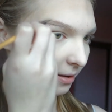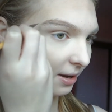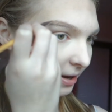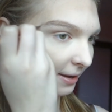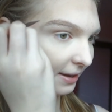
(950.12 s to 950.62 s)

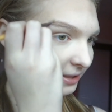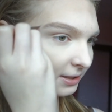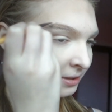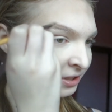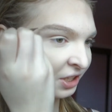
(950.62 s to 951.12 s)
I
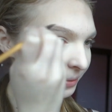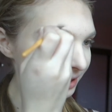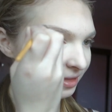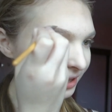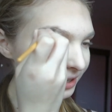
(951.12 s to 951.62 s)
started
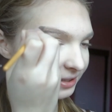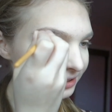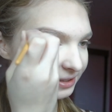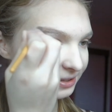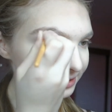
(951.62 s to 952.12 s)
doing
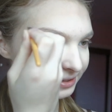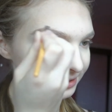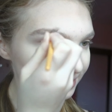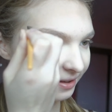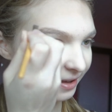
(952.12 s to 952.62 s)
this,
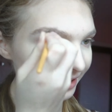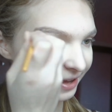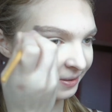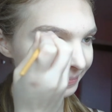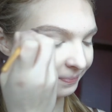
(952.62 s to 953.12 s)

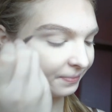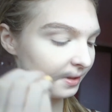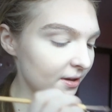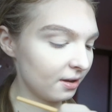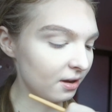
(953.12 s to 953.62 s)
I
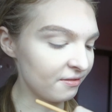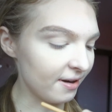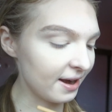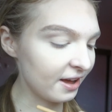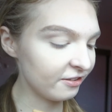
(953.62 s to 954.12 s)

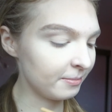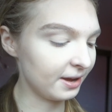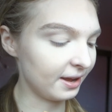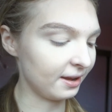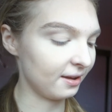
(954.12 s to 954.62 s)
ran out of
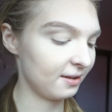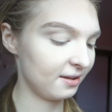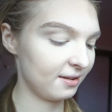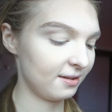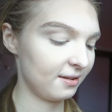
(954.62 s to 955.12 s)
my
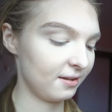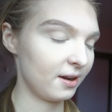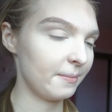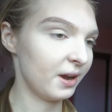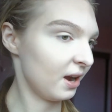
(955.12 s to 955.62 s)

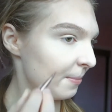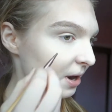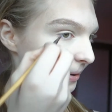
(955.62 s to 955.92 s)
my eyebrow